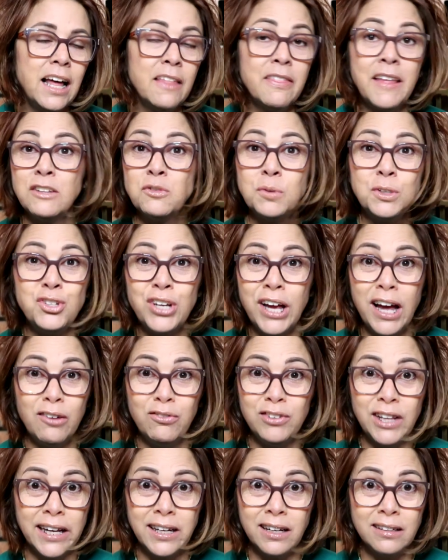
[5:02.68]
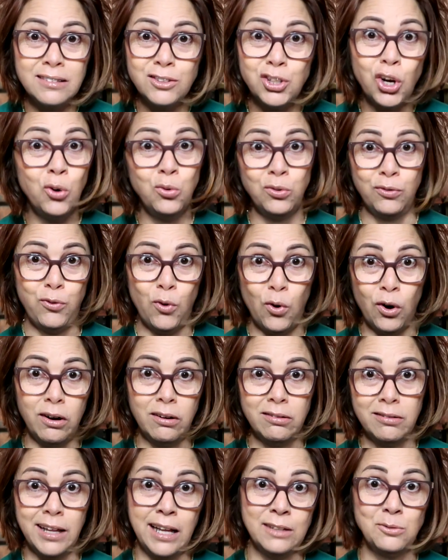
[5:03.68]
That's what you have like a tote for.
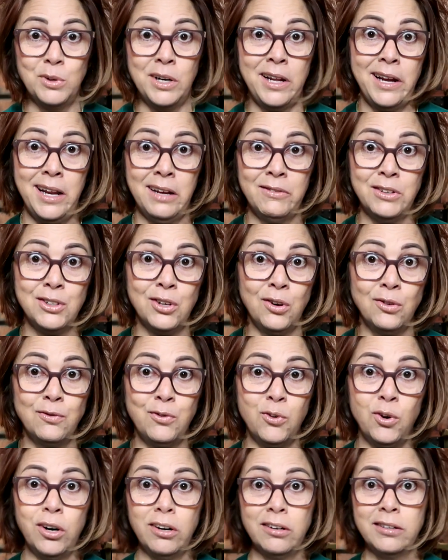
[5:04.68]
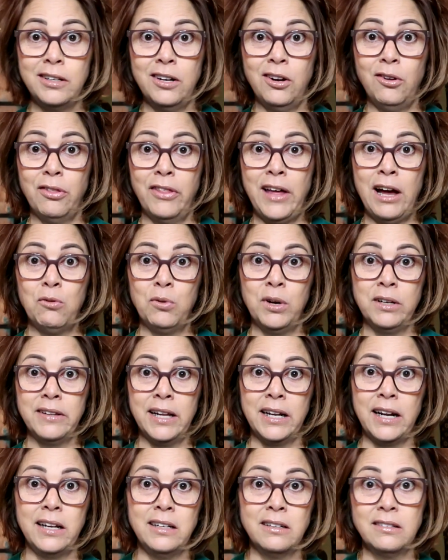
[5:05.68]
That's what I have a tote for, you know, that one
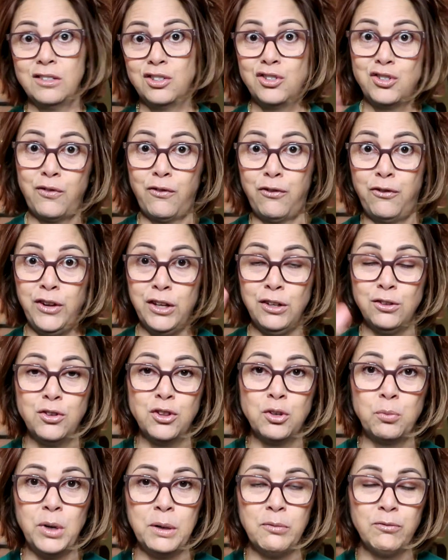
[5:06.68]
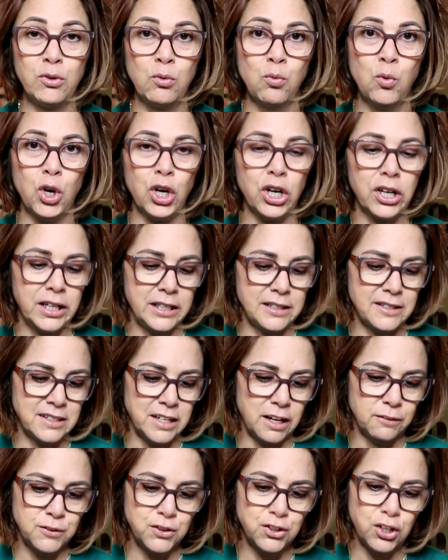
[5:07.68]
that I fill to the brim for work and
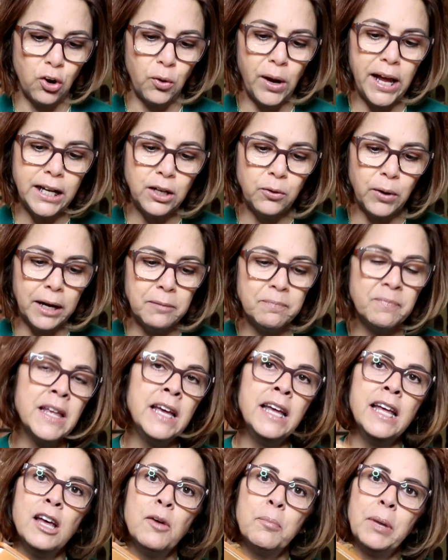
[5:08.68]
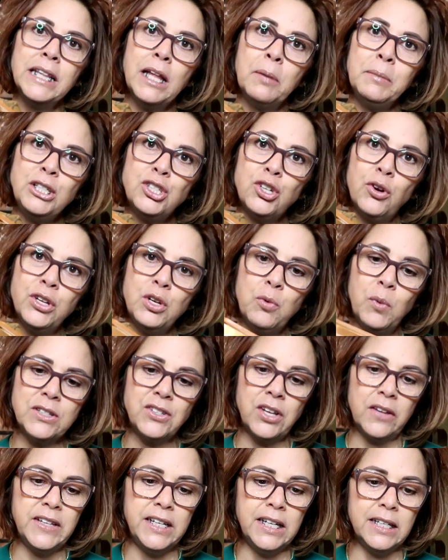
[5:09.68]
stuff. So anyway, but let me show you
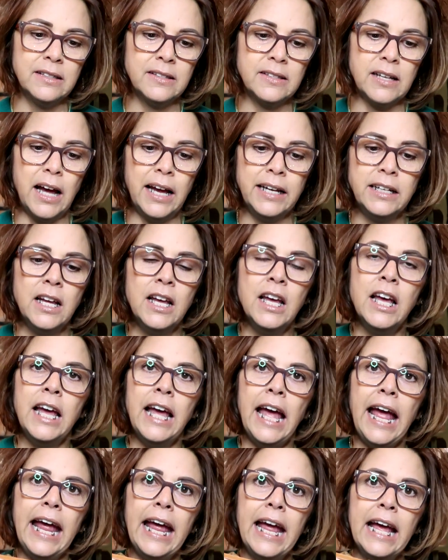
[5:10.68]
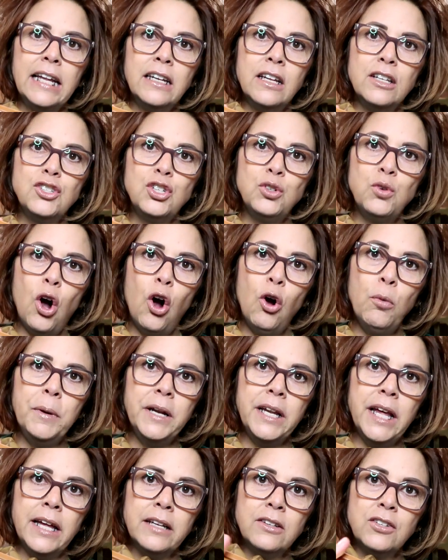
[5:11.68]
what's on the inside. And to
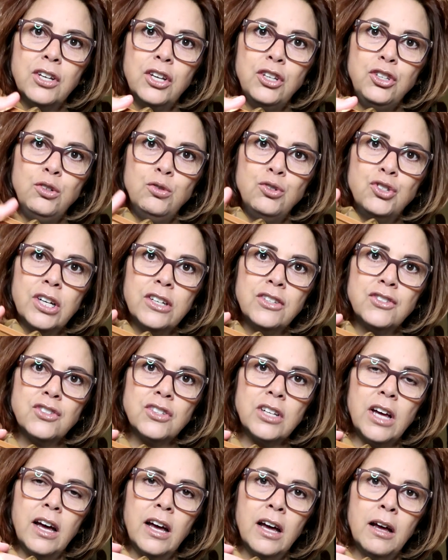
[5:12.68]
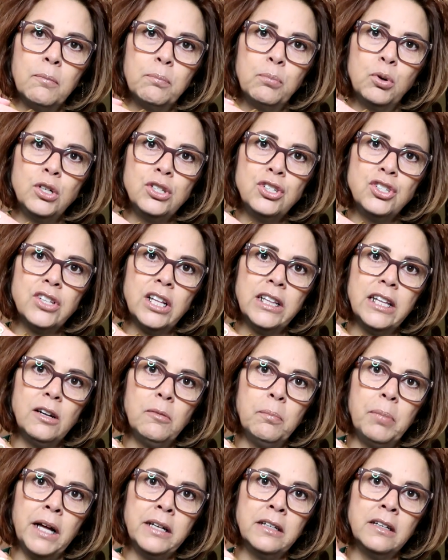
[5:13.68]
open it, you just push the
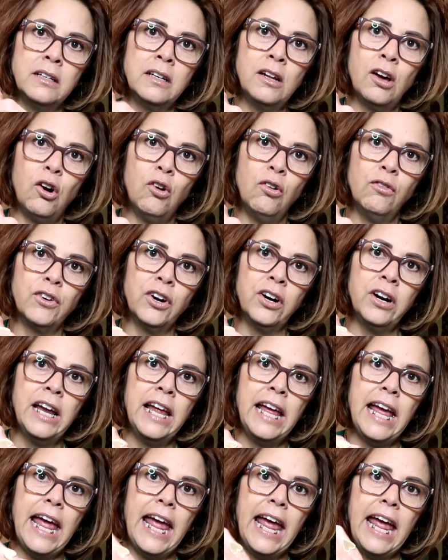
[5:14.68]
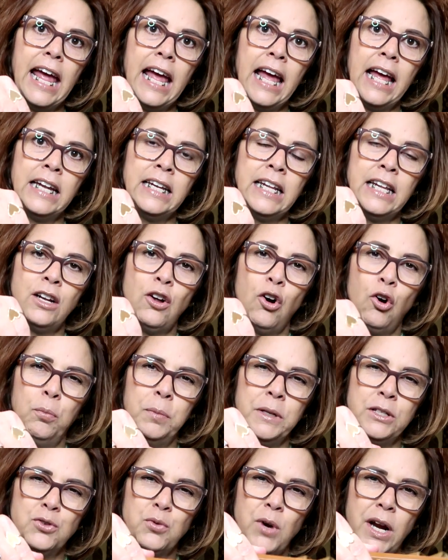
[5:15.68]
little button over and it
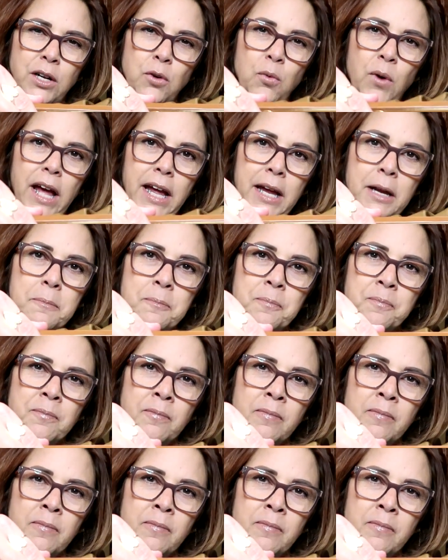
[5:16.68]
opens right away